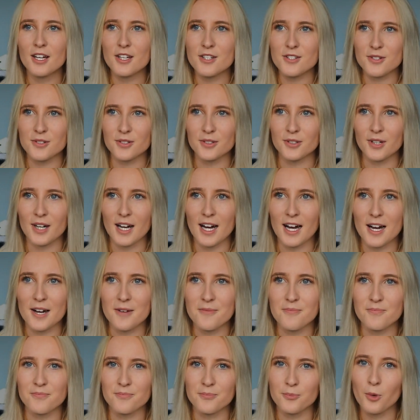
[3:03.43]
So
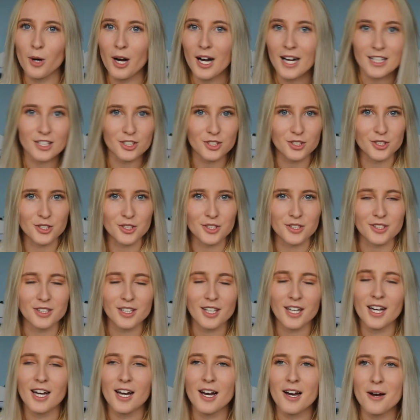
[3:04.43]
um, what I do,
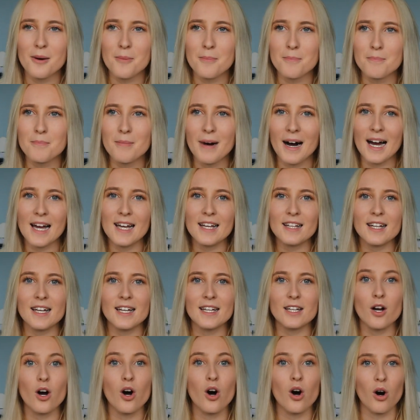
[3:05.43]
my
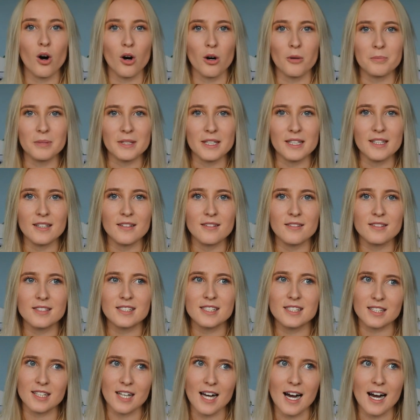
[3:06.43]
like hobby
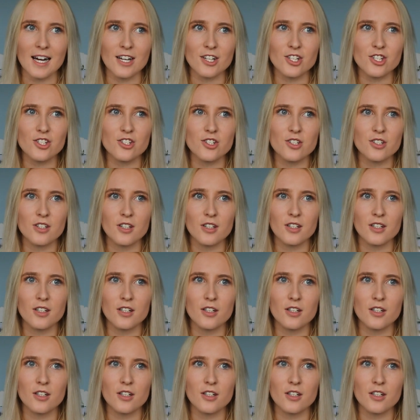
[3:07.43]
slash